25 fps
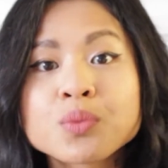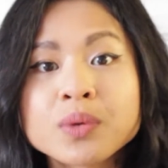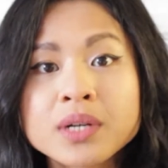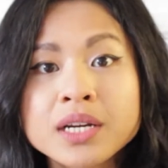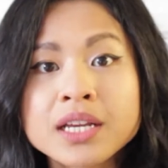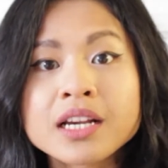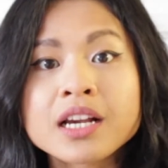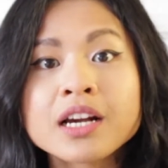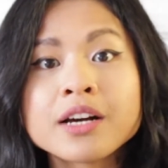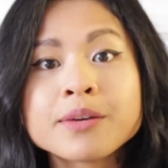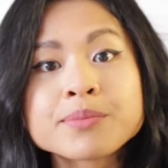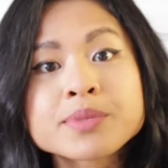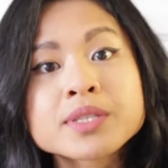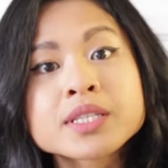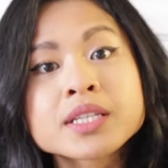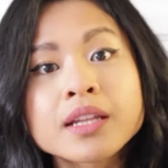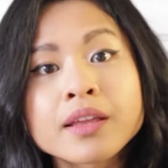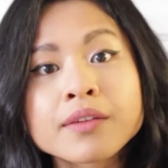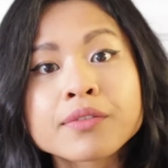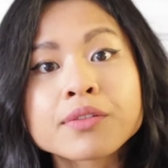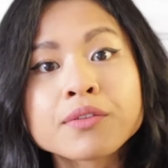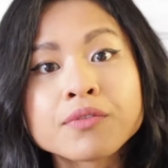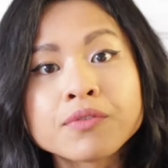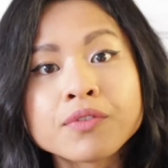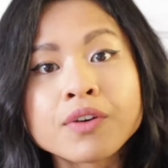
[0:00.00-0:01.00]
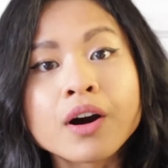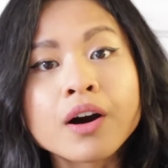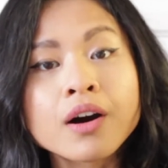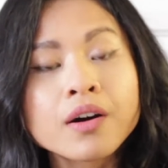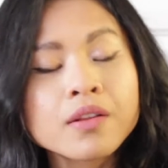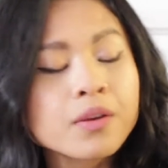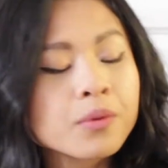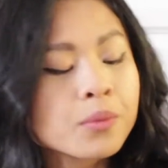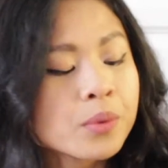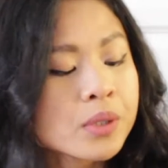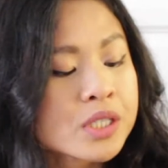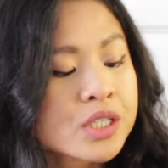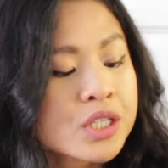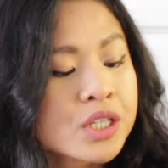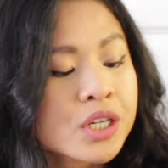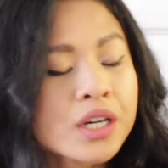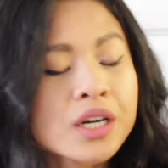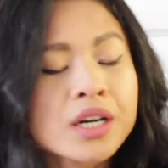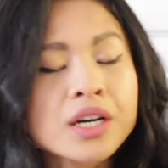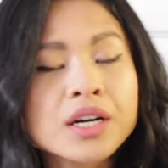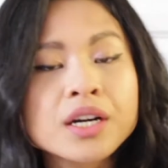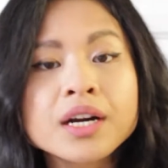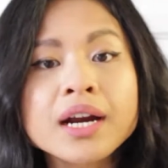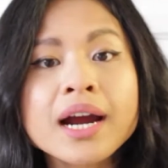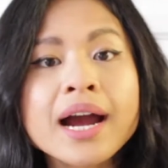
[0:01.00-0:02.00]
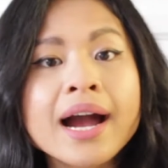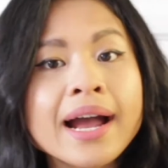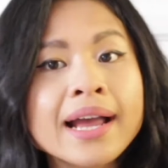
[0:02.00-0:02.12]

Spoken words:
when it comes to, like, the fall and winter.